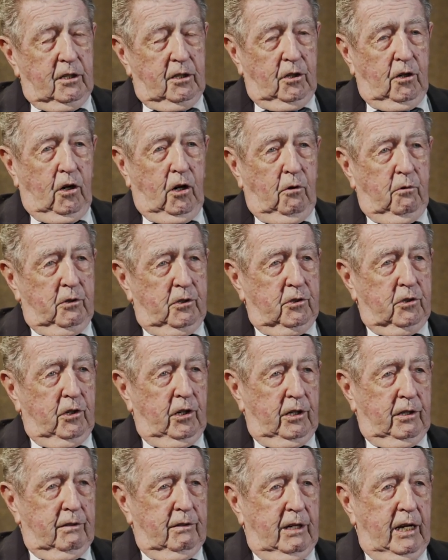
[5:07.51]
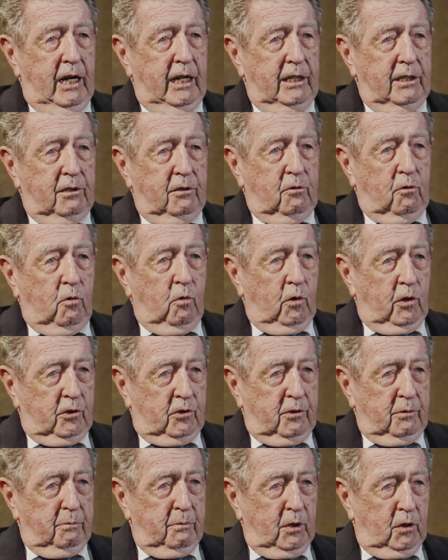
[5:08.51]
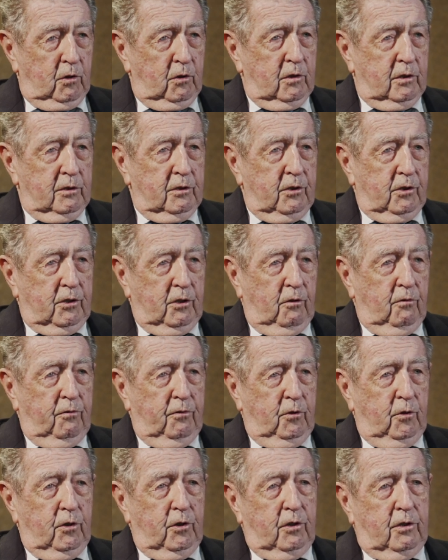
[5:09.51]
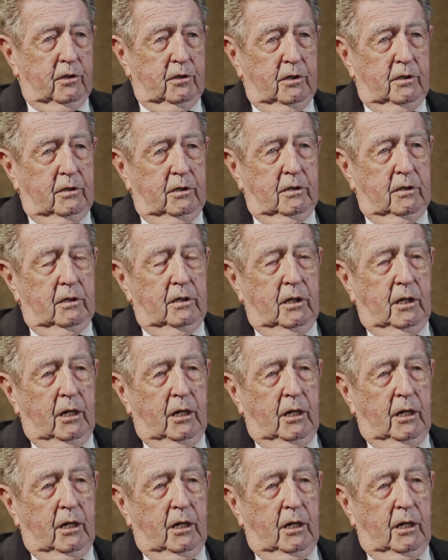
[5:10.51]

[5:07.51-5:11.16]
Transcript: You always got eight quarts of milk and so forth, and uh,